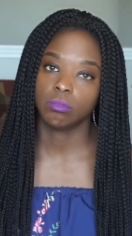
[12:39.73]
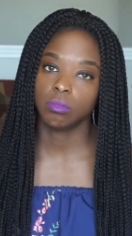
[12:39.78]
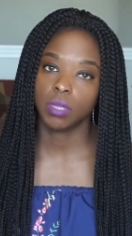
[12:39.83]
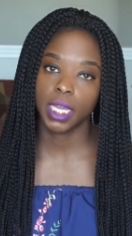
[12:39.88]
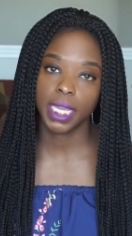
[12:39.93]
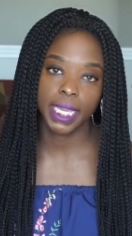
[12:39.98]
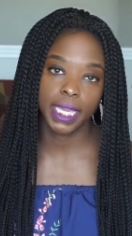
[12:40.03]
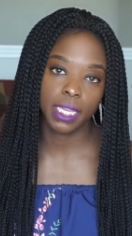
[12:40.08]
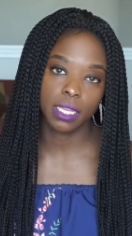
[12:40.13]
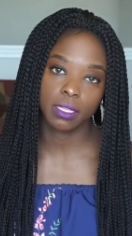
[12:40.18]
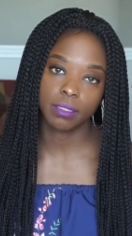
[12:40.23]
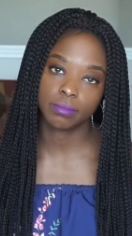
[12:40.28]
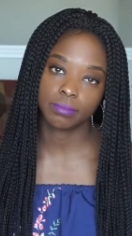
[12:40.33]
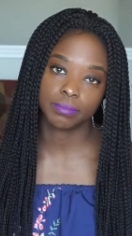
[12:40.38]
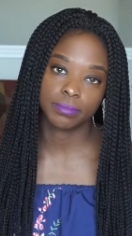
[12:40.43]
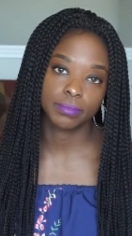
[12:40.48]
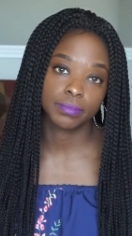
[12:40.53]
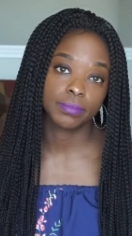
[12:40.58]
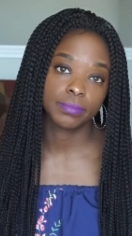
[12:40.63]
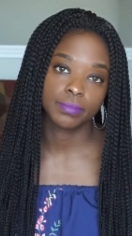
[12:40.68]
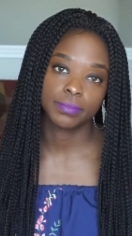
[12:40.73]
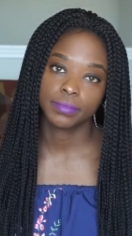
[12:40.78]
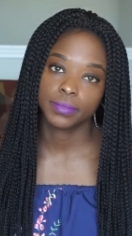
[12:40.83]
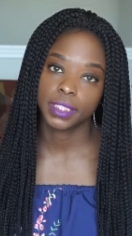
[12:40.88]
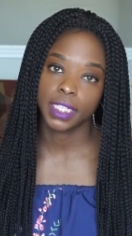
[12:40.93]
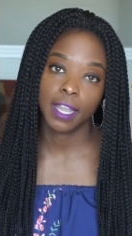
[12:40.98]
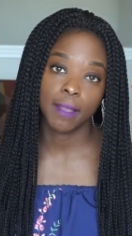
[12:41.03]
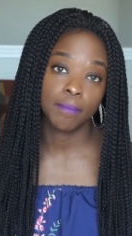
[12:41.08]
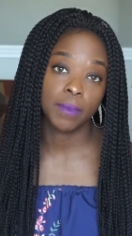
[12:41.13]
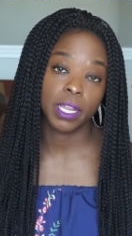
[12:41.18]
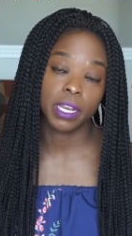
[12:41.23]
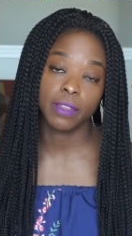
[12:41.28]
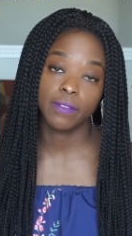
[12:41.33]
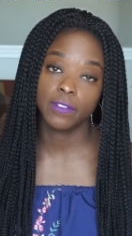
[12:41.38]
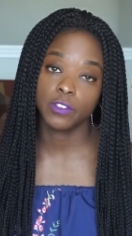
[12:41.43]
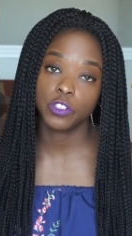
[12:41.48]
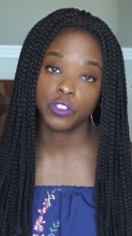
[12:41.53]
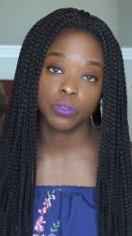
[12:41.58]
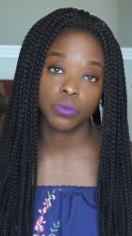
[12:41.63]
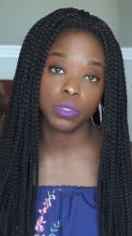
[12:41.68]
I can't. I'm not
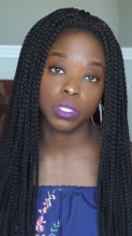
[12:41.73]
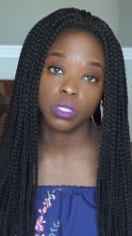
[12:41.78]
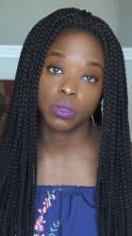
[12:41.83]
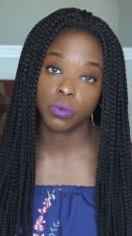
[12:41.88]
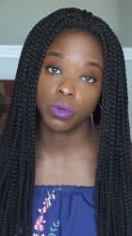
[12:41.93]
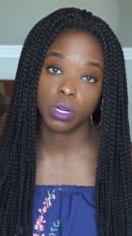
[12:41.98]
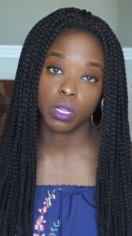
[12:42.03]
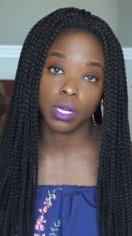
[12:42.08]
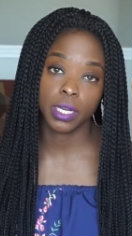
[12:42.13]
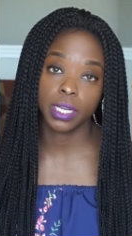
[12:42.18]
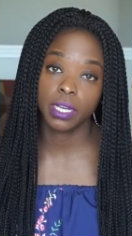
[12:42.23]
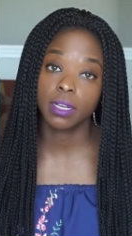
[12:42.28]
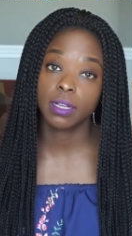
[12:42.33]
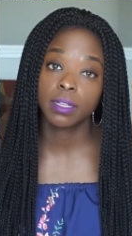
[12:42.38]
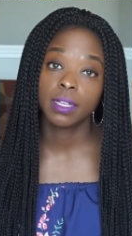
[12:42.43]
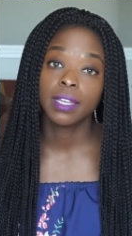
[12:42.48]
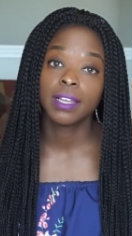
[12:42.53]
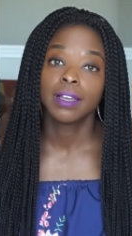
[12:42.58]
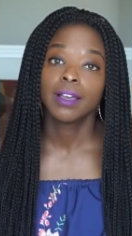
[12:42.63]
even sure what's going on here.